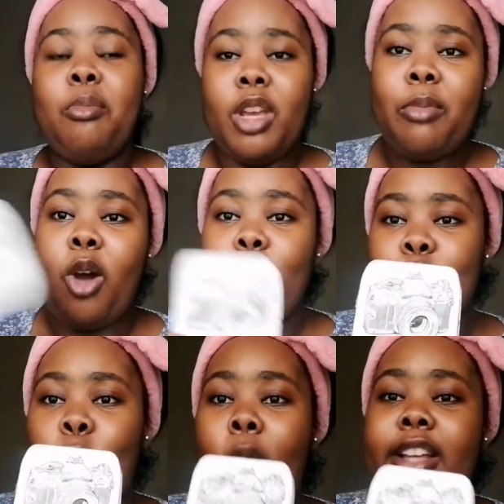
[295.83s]
me and my whole
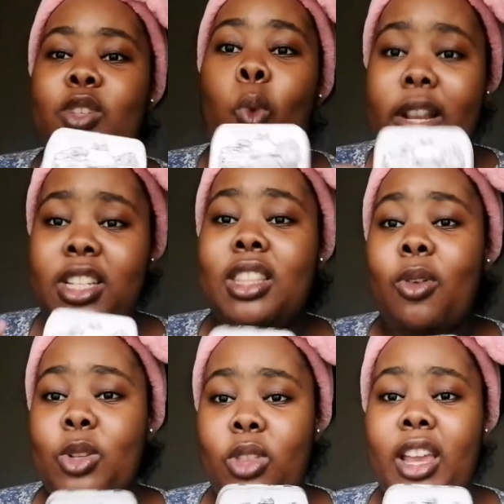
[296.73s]
squad wanted the
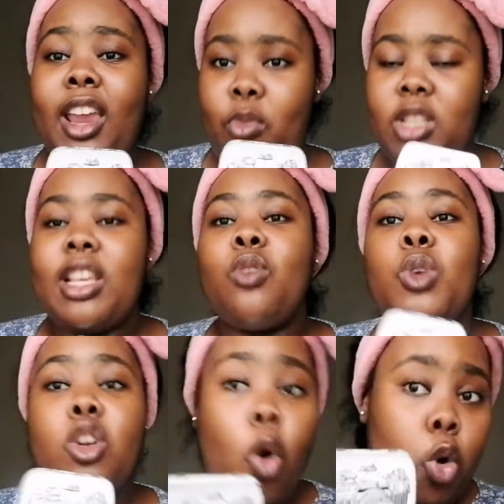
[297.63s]
ones with the cameras,
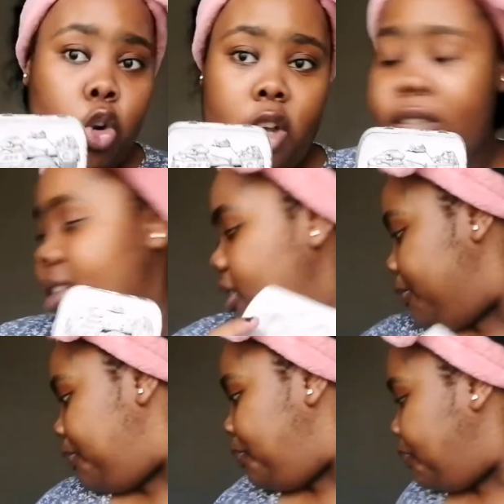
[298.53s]
and we all got it.
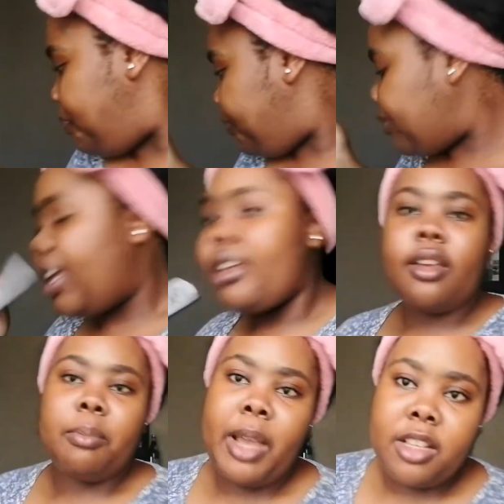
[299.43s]

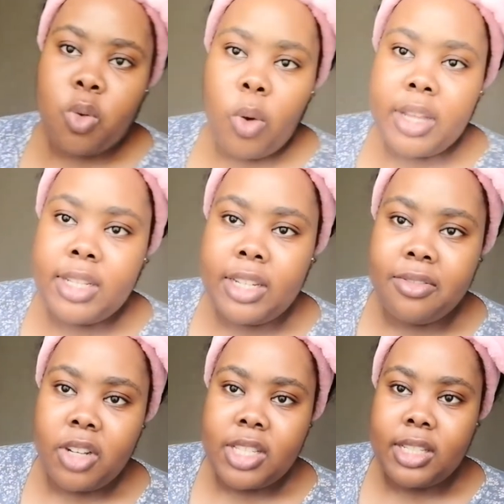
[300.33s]
My squad
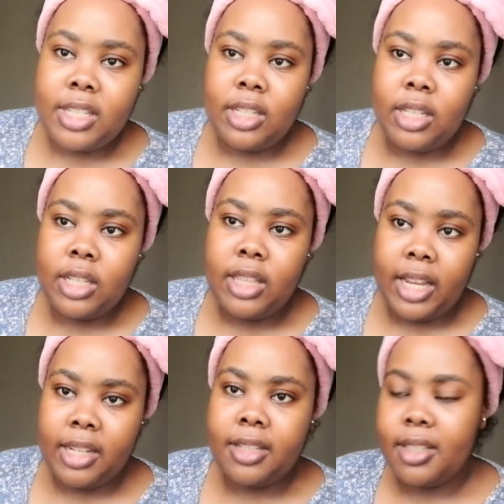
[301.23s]
in varsity,
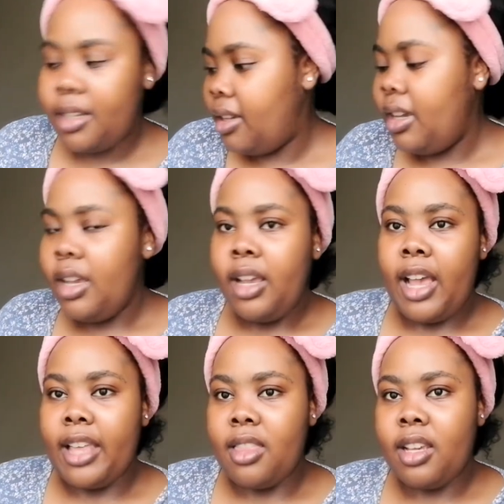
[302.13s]
that is.
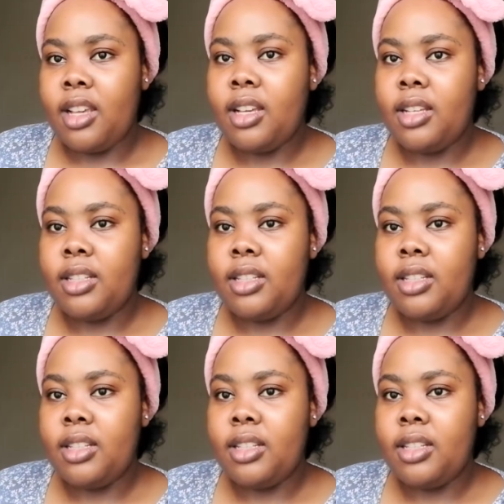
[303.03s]
I think,